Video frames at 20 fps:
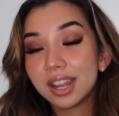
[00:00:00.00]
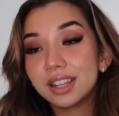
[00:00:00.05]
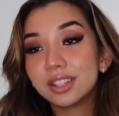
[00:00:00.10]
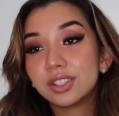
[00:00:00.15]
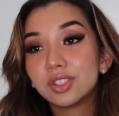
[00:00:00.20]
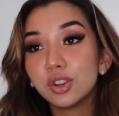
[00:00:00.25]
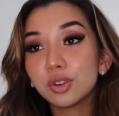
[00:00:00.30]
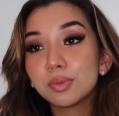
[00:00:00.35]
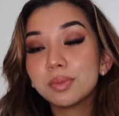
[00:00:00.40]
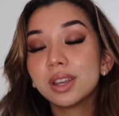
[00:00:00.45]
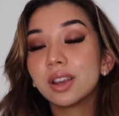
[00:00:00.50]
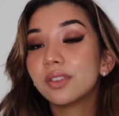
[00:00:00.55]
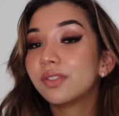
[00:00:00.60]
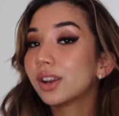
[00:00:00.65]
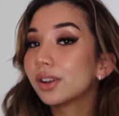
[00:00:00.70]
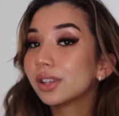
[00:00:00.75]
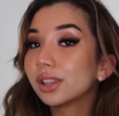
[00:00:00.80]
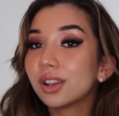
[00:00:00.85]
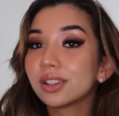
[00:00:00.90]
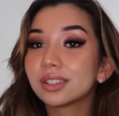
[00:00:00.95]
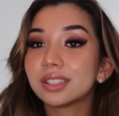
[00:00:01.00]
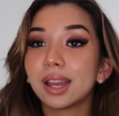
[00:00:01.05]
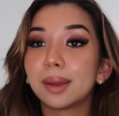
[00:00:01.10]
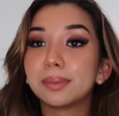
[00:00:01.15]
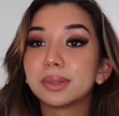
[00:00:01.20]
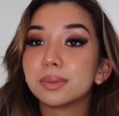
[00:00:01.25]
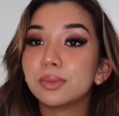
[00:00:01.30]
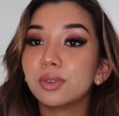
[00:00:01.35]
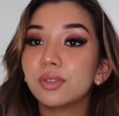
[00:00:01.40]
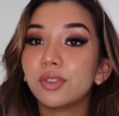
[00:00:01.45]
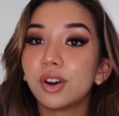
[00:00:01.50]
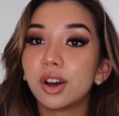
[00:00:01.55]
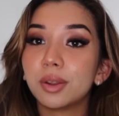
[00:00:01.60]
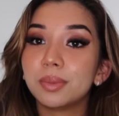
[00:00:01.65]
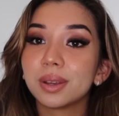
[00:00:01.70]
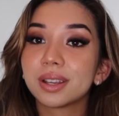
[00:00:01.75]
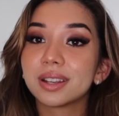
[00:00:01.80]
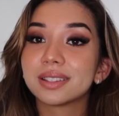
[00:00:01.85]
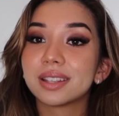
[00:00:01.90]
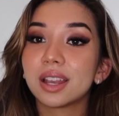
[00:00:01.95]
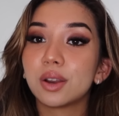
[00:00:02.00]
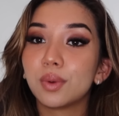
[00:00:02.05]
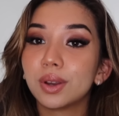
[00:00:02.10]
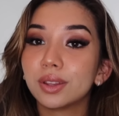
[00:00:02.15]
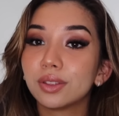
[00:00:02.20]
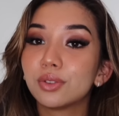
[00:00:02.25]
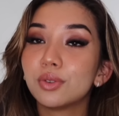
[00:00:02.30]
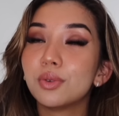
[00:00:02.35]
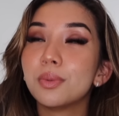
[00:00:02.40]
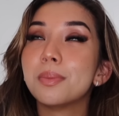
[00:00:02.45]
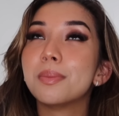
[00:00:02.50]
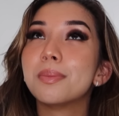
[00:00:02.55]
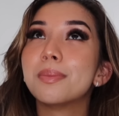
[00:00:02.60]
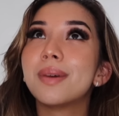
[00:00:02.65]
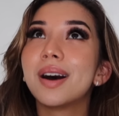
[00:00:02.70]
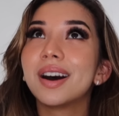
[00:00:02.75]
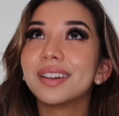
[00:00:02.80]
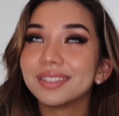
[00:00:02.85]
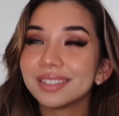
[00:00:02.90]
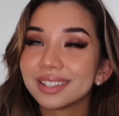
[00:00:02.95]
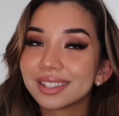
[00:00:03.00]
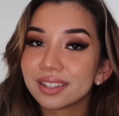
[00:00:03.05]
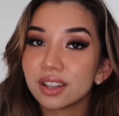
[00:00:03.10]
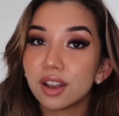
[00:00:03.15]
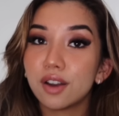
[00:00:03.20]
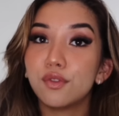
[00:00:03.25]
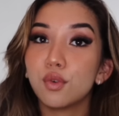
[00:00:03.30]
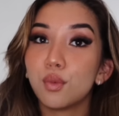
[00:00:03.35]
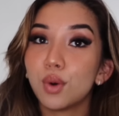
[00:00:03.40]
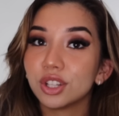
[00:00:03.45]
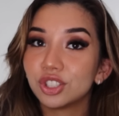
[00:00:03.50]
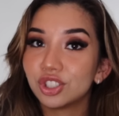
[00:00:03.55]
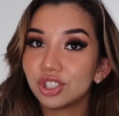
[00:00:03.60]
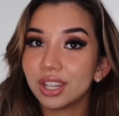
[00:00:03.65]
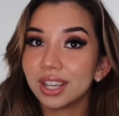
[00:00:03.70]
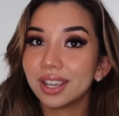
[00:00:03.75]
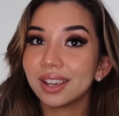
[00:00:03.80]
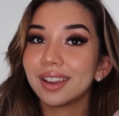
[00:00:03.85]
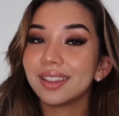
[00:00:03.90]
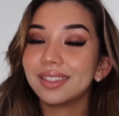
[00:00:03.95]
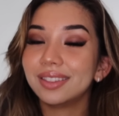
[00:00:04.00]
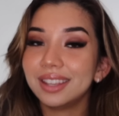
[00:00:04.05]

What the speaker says: And it took me a very long time to move on because I went through months of watching